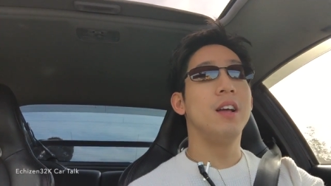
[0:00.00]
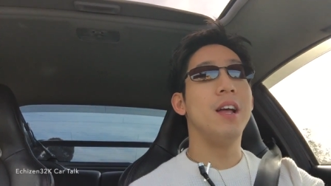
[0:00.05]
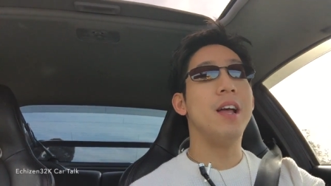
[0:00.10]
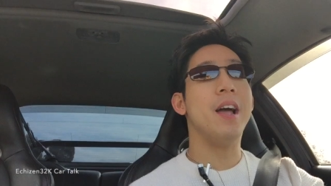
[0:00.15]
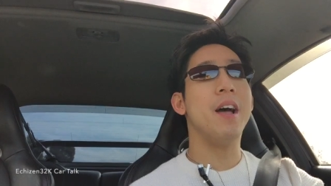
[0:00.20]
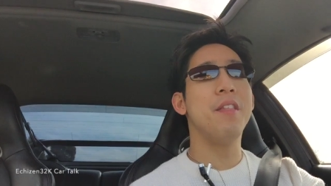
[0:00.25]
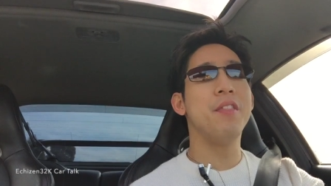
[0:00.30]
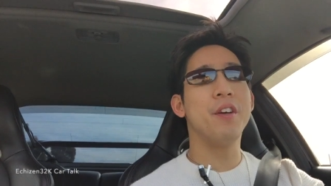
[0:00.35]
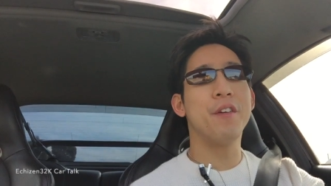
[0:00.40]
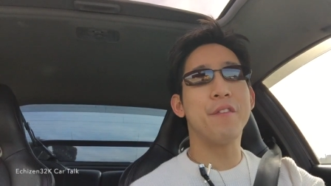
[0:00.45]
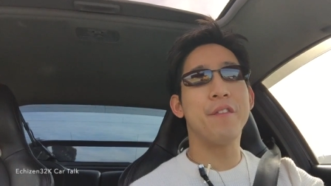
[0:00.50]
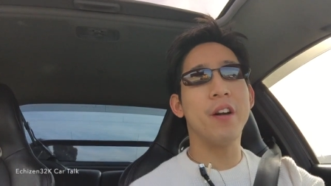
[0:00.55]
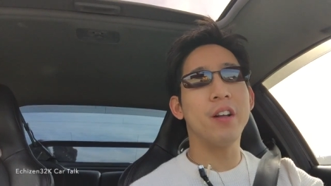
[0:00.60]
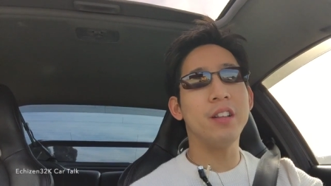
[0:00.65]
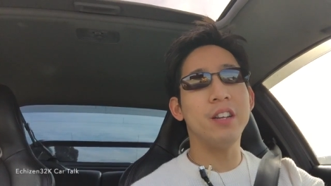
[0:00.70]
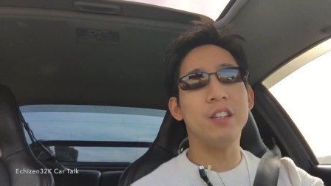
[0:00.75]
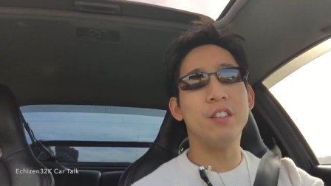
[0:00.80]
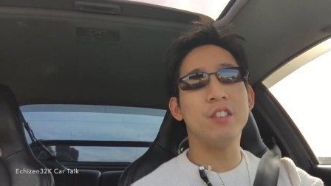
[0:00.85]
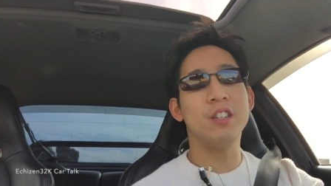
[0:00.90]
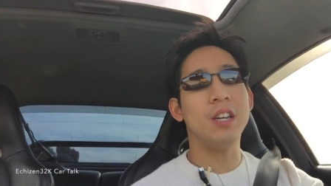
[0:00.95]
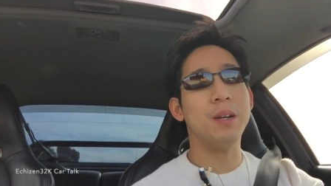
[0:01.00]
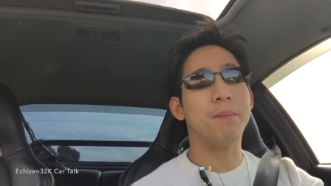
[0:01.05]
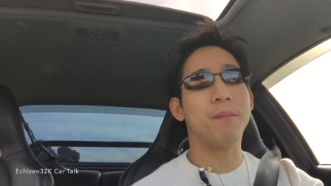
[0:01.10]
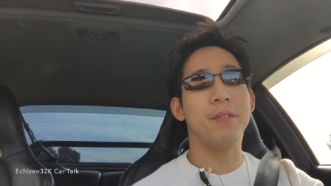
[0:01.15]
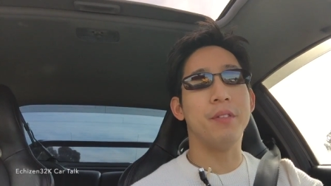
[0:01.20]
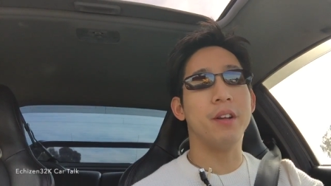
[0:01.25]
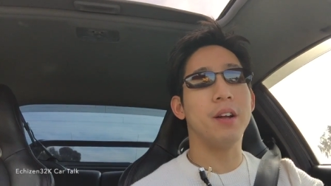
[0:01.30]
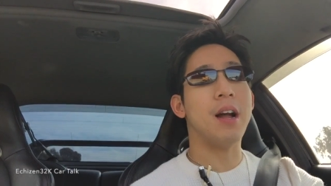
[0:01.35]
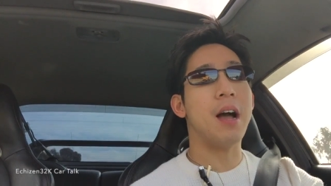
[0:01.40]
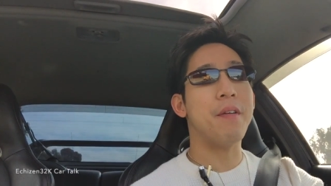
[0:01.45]
And they're fairly cheap.
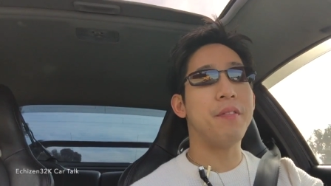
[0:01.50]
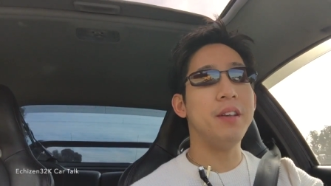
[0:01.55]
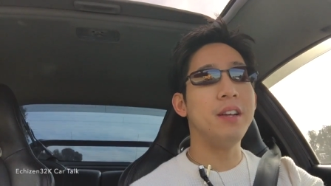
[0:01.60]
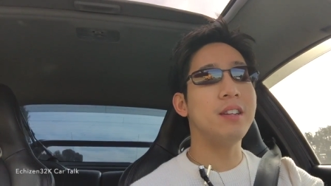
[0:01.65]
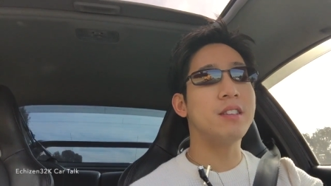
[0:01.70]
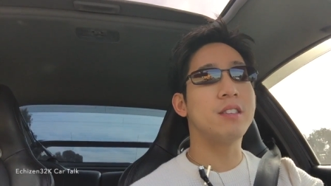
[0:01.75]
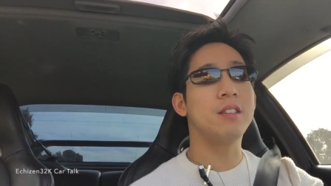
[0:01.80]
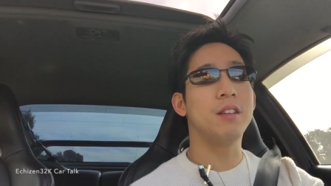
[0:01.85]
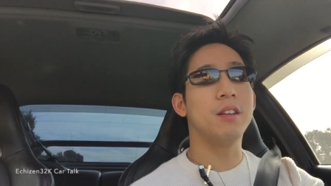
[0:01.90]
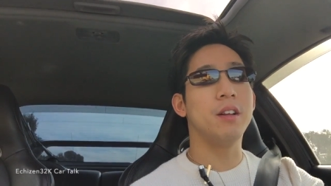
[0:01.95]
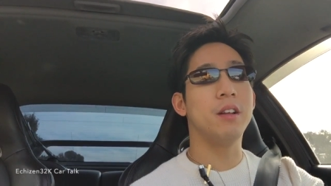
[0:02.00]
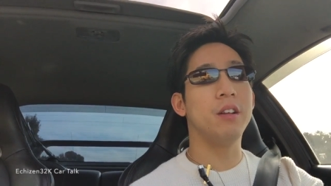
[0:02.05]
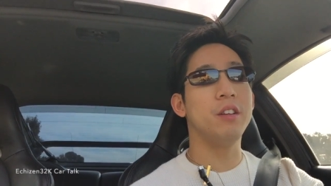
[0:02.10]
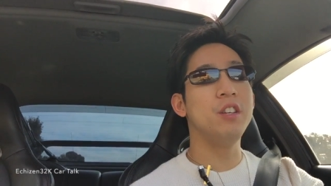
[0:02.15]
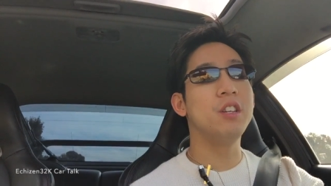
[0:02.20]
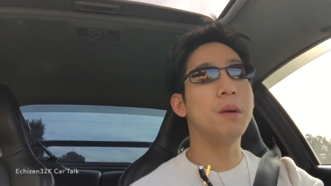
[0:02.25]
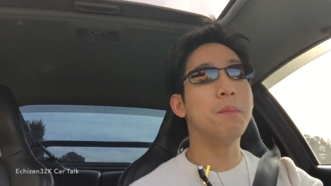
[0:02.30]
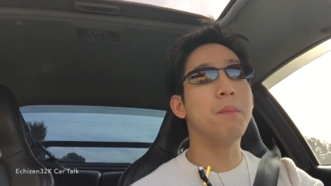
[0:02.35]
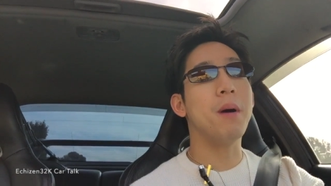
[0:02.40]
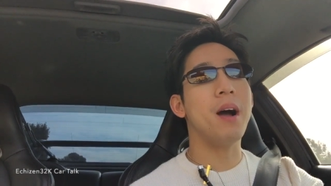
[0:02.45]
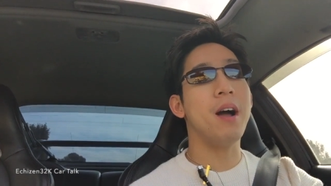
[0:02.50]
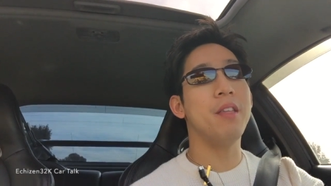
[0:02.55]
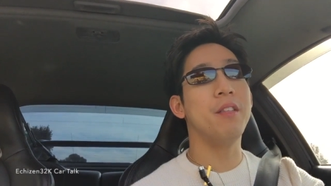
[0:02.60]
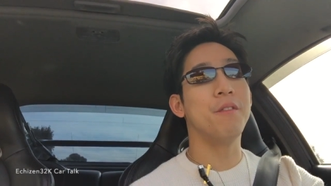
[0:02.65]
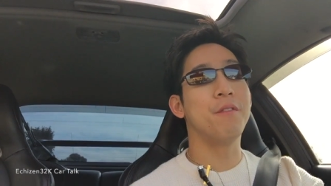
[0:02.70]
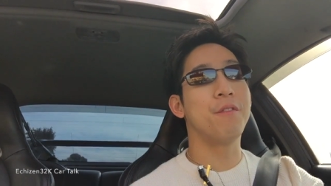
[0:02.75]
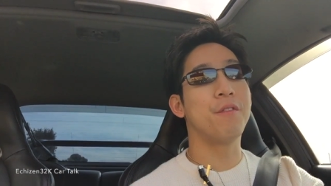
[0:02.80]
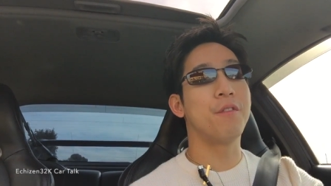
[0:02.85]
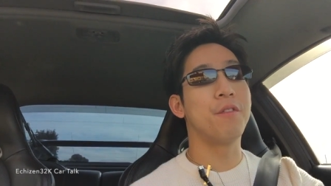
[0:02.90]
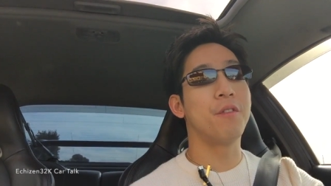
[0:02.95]
I think you can buy
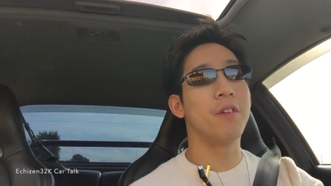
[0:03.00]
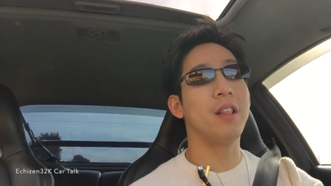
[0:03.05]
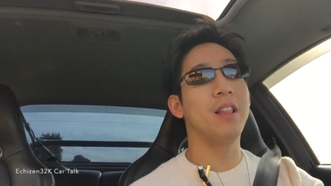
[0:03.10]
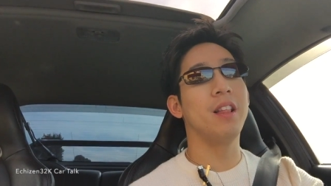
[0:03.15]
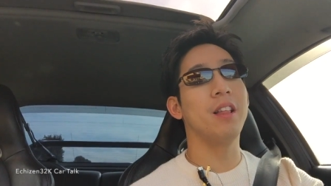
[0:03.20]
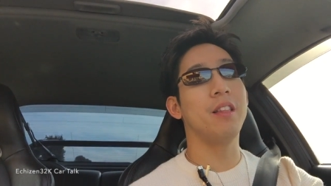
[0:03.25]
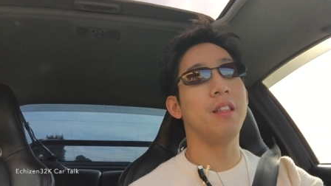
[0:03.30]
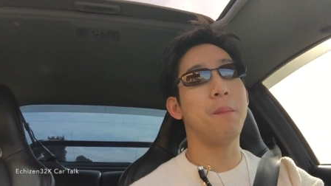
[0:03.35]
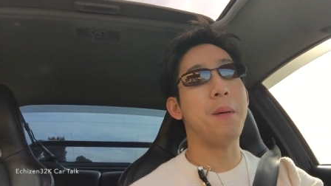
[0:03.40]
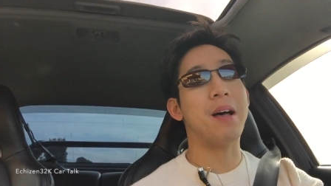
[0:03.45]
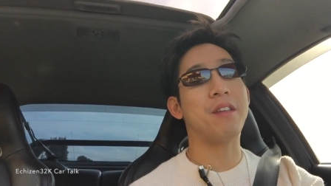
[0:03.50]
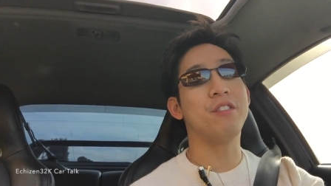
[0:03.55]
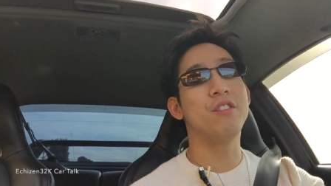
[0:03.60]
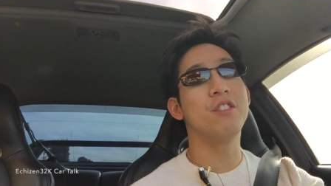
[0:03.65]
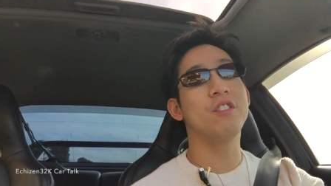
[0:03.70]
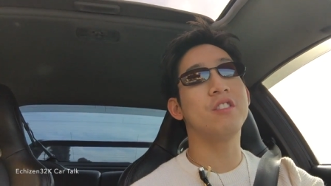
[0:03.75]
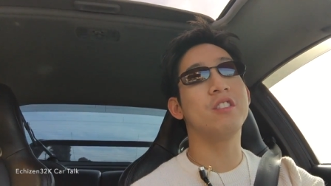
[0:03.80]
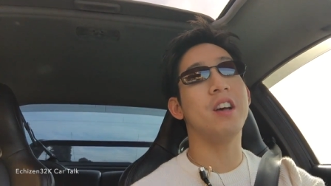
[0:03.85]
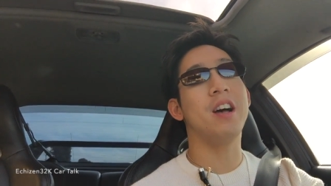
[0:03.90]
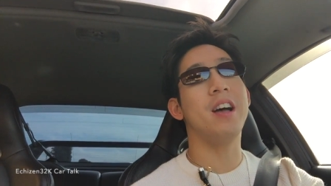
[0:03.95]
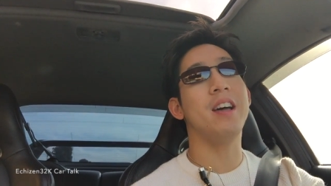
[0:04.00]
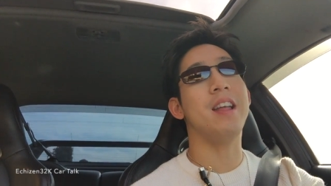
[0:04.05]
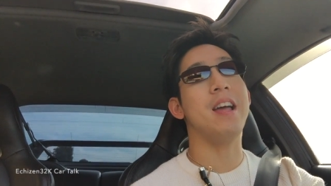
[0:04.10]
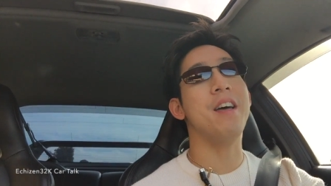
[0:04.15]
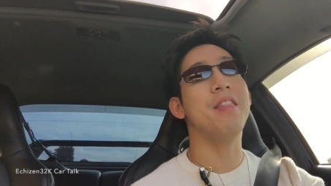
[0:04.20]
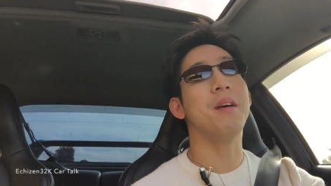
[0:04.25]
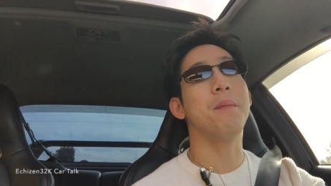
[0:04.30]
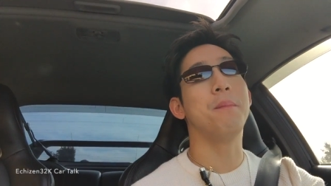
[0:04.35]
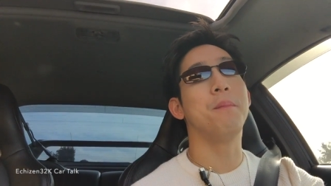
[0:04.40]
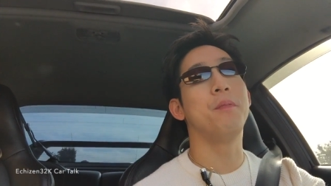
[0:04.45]
the passenger side
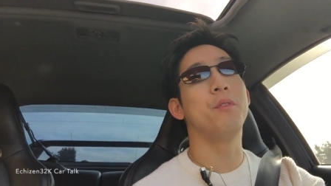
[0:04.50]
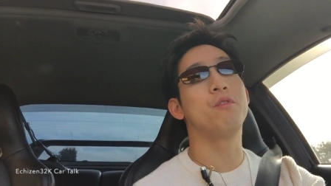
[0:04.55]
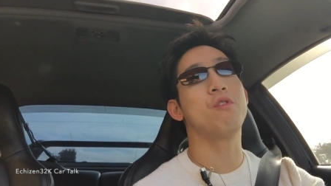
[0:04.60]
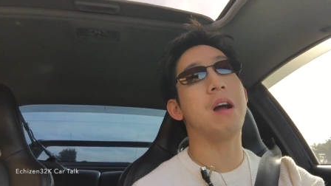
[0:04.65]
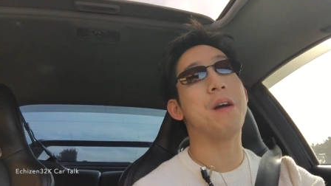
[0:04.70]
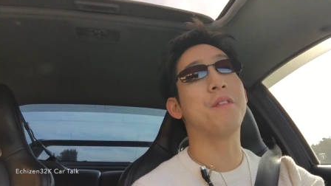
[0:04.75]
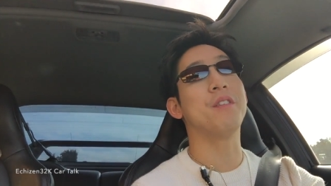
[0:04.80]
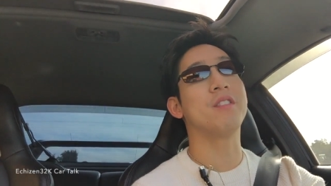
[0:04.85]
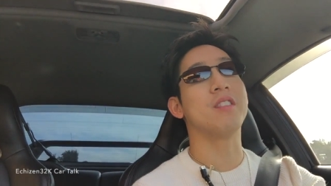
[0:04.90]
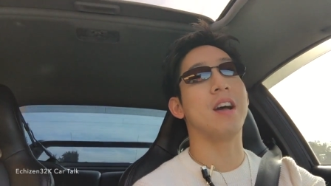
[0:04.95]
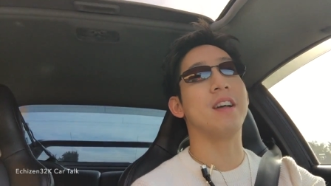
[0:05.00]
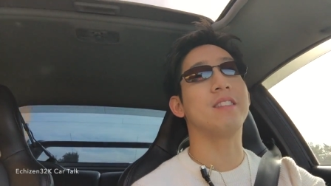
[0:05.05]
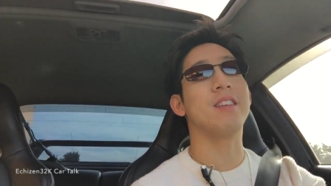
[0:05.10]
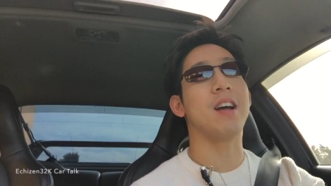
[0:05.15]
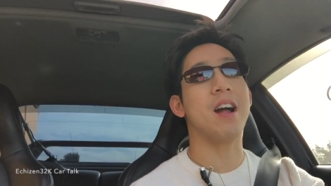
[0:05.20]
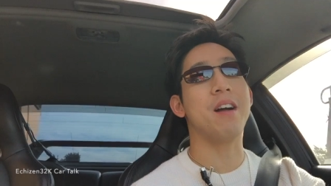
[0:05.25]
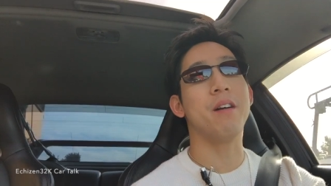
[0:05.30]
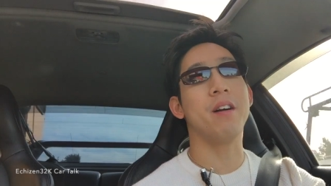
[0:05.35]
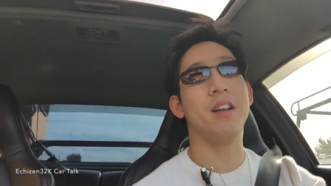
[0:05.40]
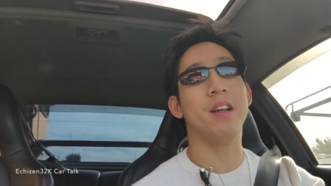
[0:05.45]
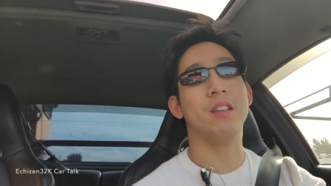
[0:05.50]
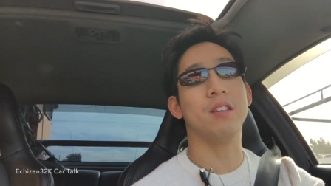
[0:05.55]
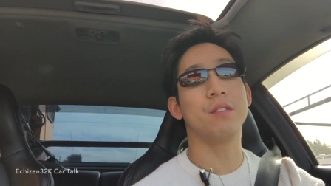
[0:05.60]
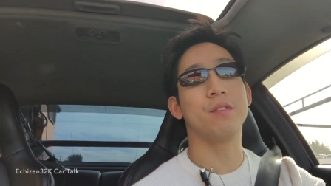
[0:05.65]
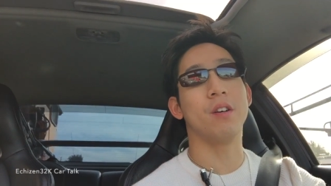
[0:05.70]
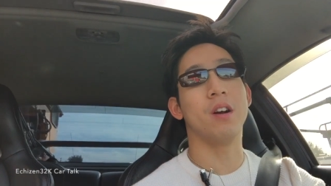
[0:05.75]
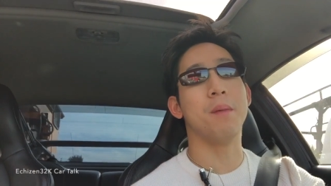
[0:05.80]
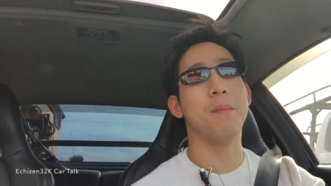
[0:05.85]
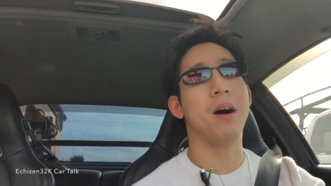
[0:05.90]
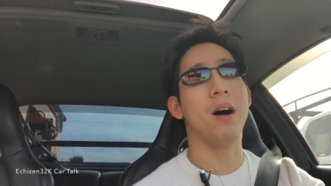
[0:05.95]
and the driver's side tie rod ends
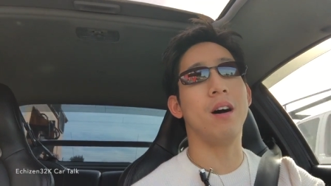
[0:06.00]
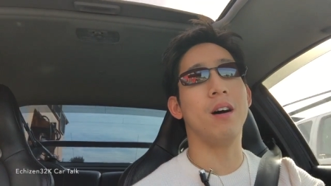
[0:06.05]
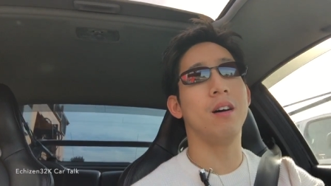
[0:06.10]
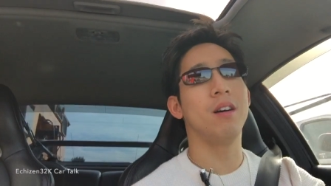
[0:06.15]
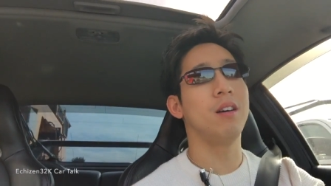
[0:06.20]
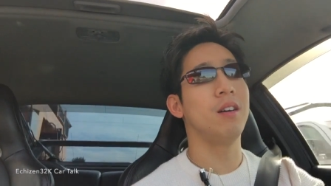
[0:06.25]
for about,